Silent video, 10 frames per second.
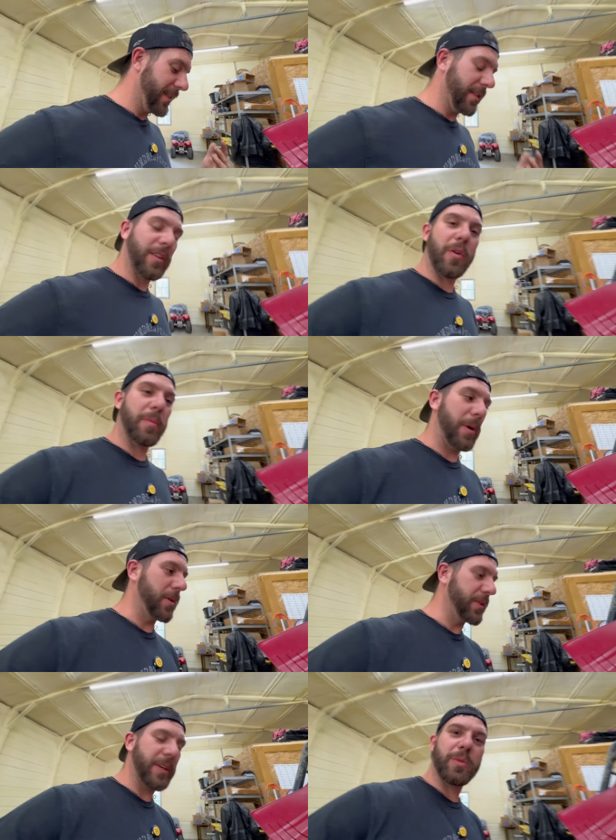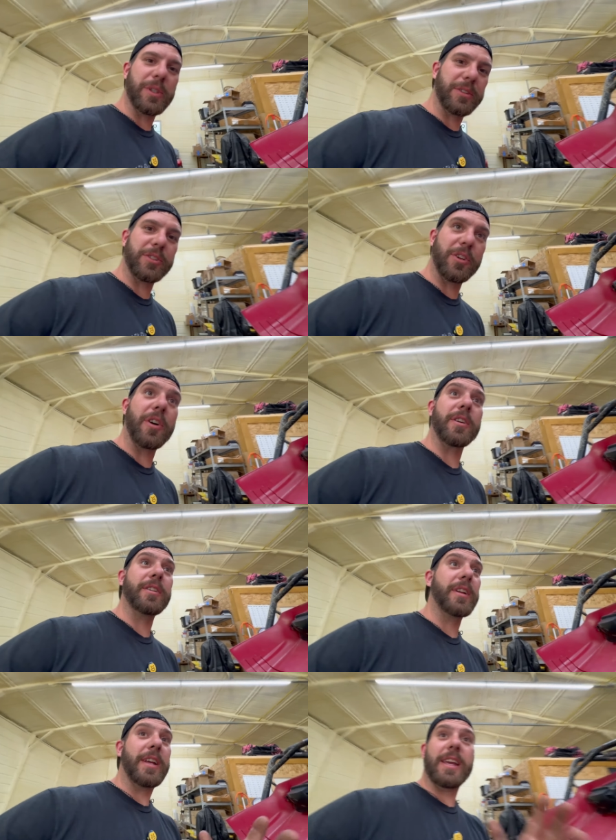lo and behold, it wouldn't
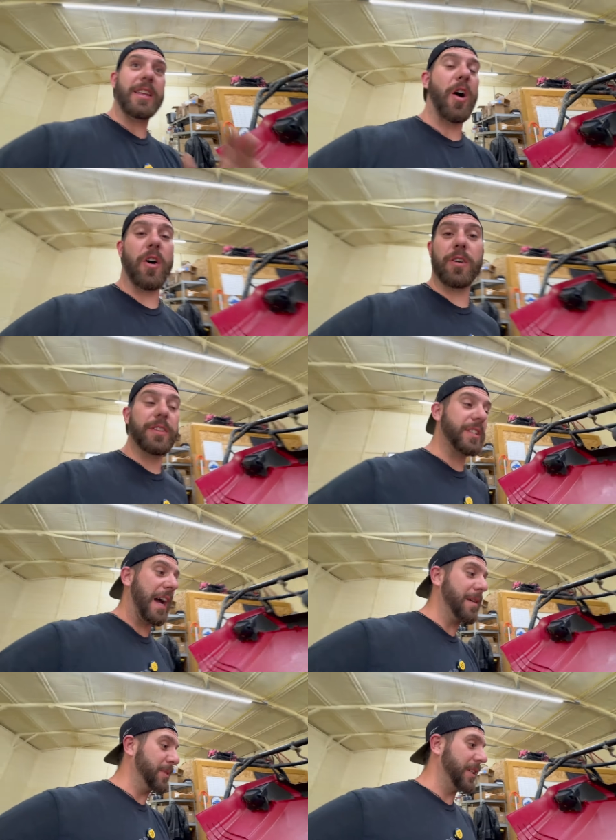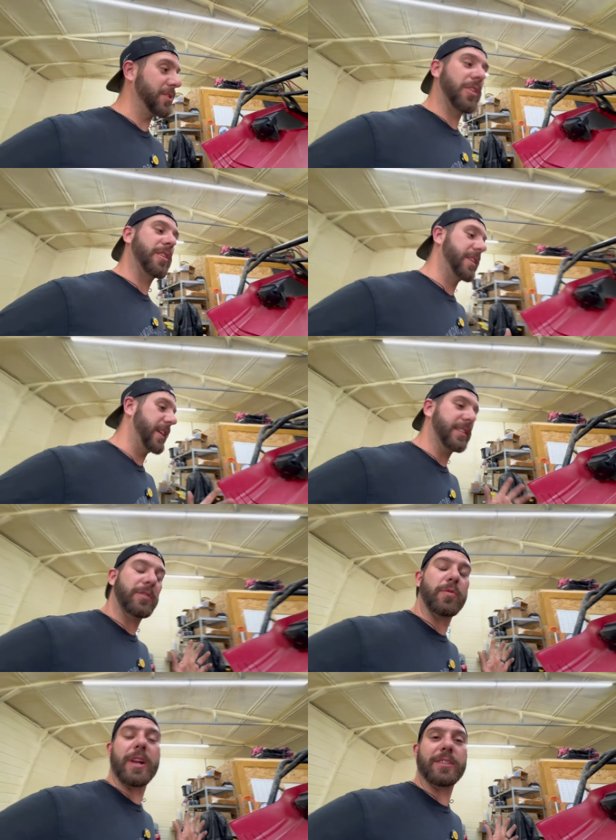start. All the times I started it,
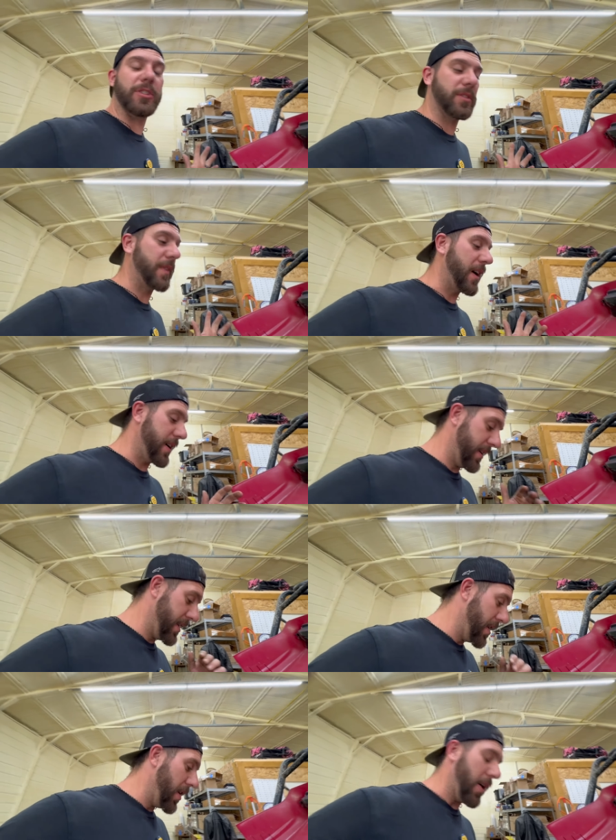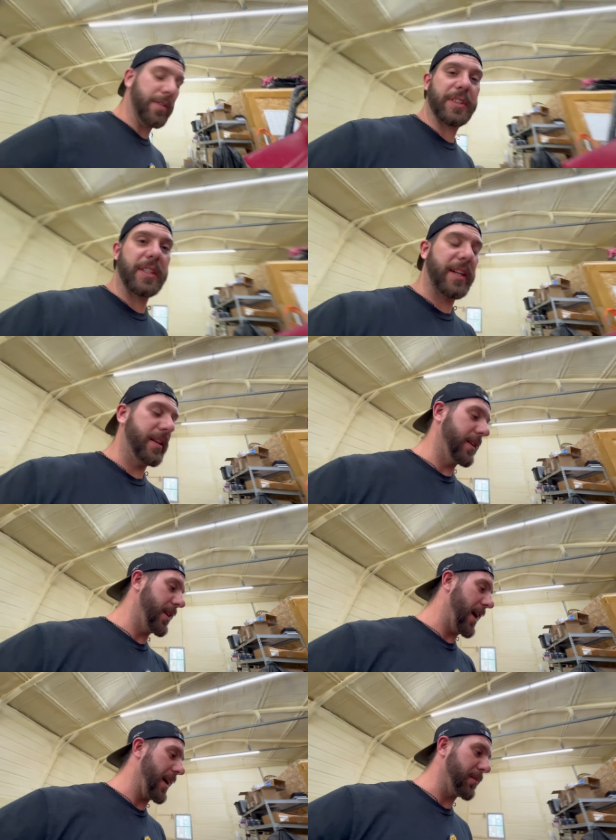ran just fine. All of a sudden,
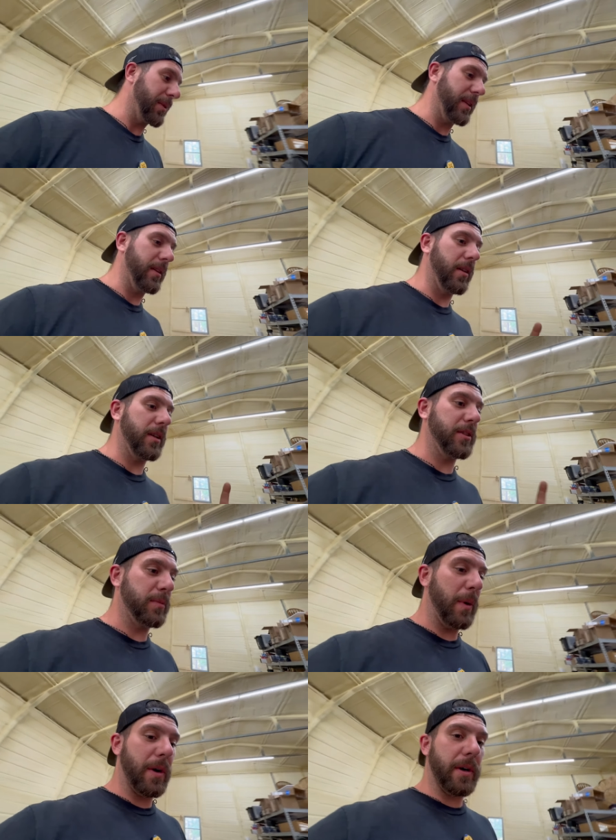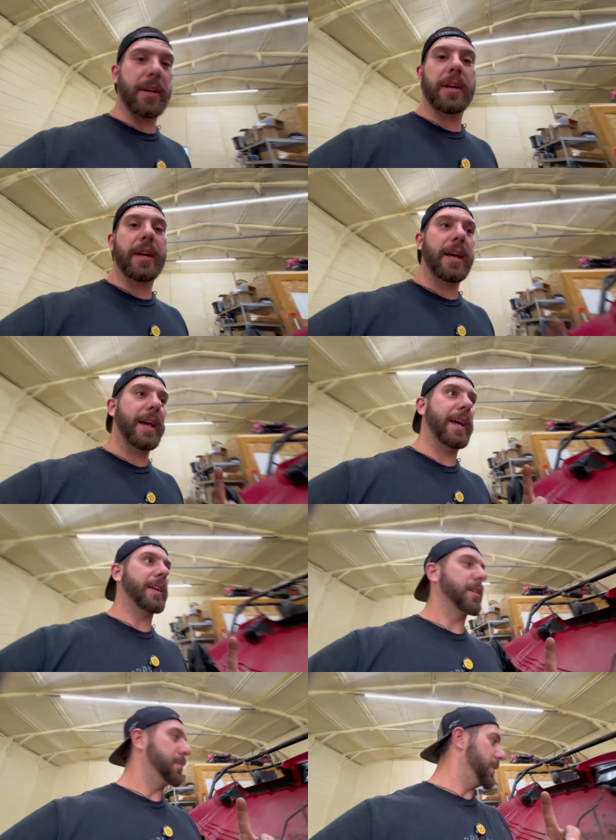I completely lost spark
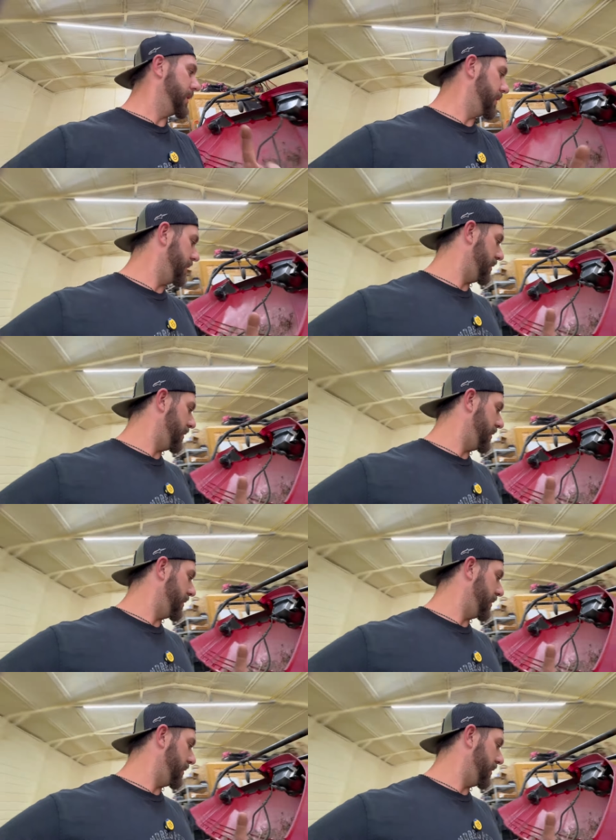and completely